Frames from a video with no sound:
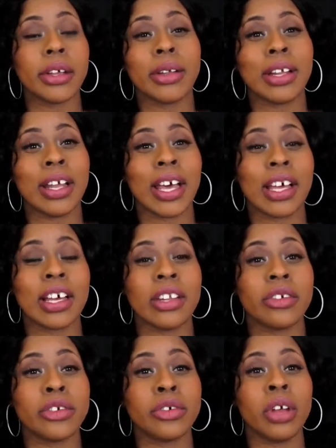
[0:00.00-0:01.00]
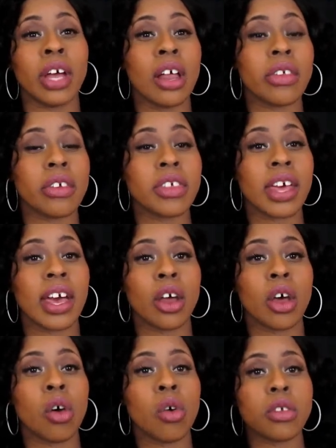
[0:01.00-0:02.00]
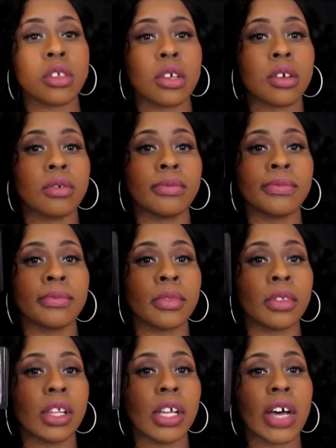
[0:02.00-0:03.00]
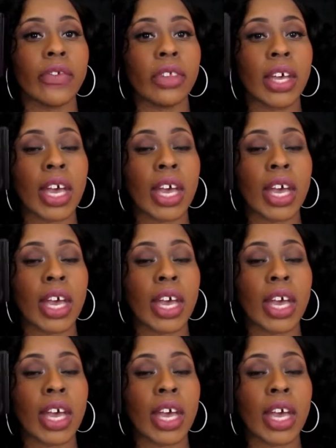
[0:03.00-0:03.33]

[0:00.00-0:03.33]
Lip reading: like under $2 a shadow. So love the